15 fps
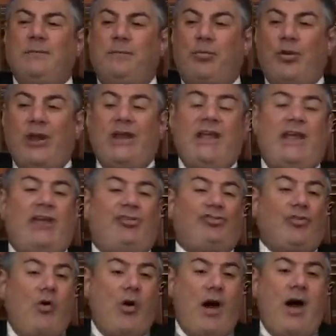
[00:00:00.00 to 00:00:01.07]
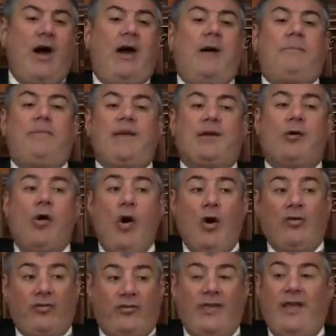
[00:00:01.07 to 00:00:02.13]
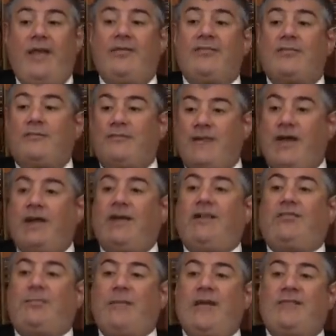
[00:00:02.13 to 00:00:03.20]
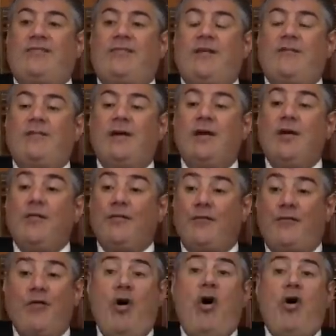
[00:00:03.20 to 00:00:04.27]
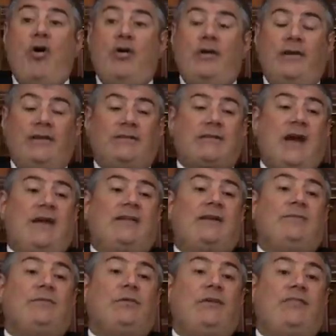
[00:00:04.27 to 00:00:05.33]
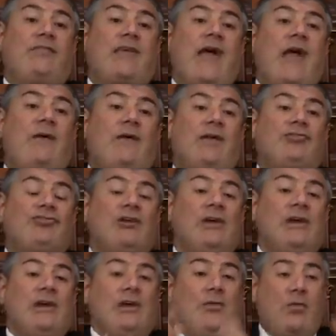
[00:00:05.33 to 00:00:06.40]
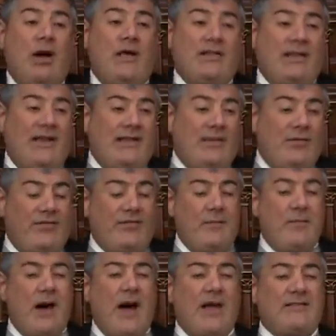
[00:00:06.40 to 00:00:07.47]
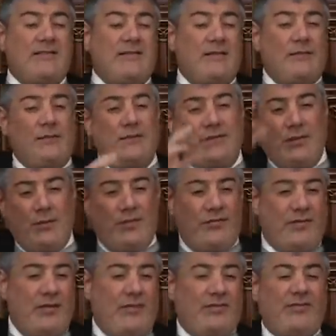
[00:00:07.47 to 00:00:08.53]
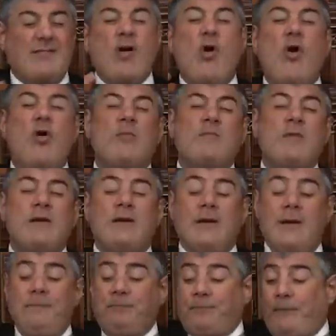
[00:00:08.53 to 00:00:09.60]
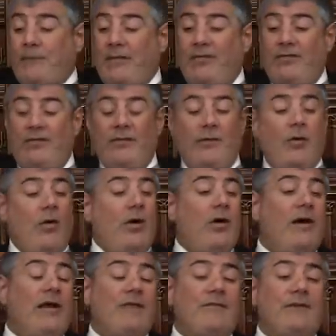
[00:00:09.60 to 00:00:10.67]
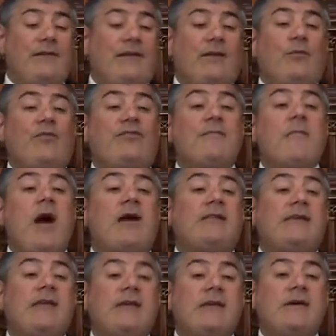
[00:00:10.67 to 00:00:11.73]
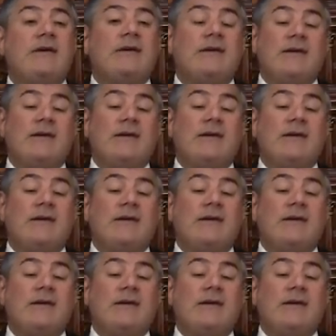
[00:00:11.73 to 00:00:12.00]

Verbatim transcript: British or Arabic horses, very expensive. Four, he tied them to his carriage. One day there was a mud, there was a storm, everything was muddy.